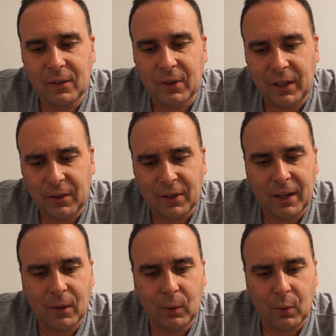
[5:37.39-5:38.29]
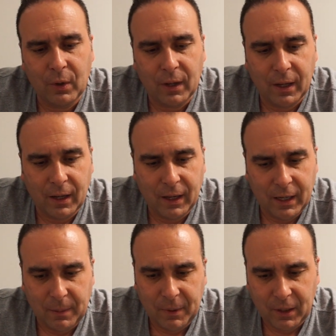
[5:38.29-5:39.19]
You can either download
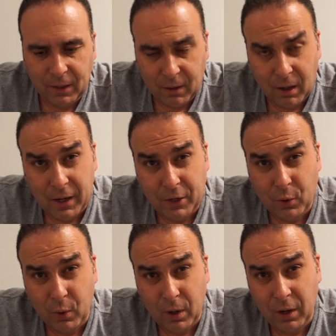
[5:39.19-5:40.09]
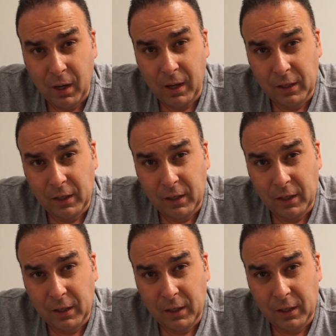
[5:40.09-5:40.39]
an emulator on your